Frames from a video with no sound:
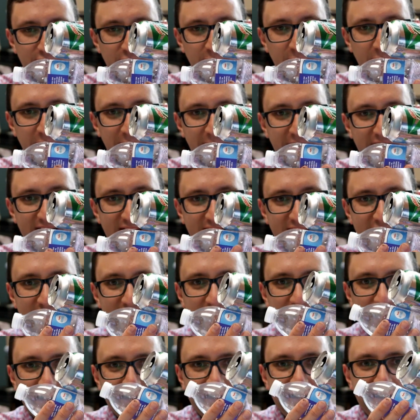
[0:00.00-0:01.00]
Now, if you put them at an
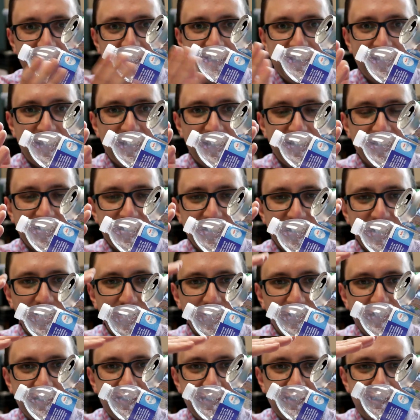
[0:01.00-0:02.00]
incline, that
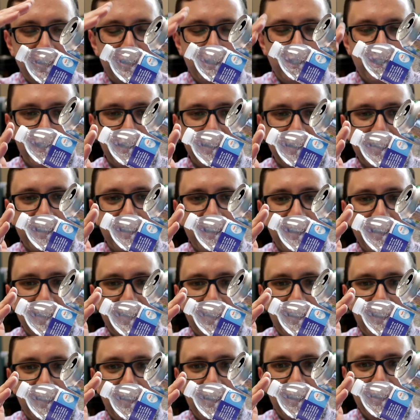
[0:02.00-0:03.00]
just increases the chance
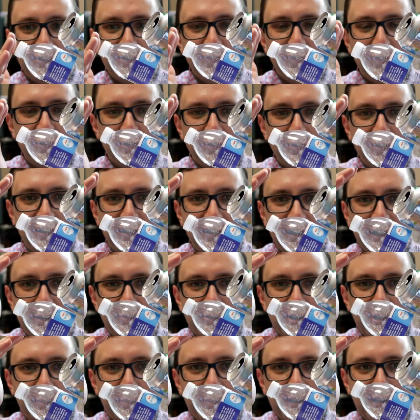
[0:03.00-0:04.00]
that this food
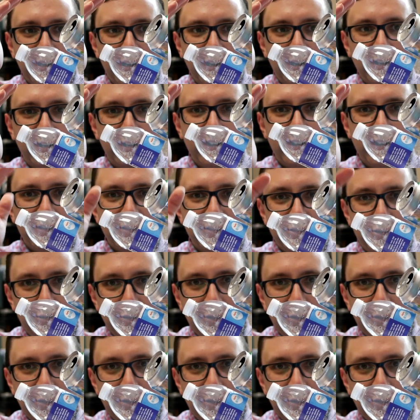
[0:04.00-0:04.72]
that comes up here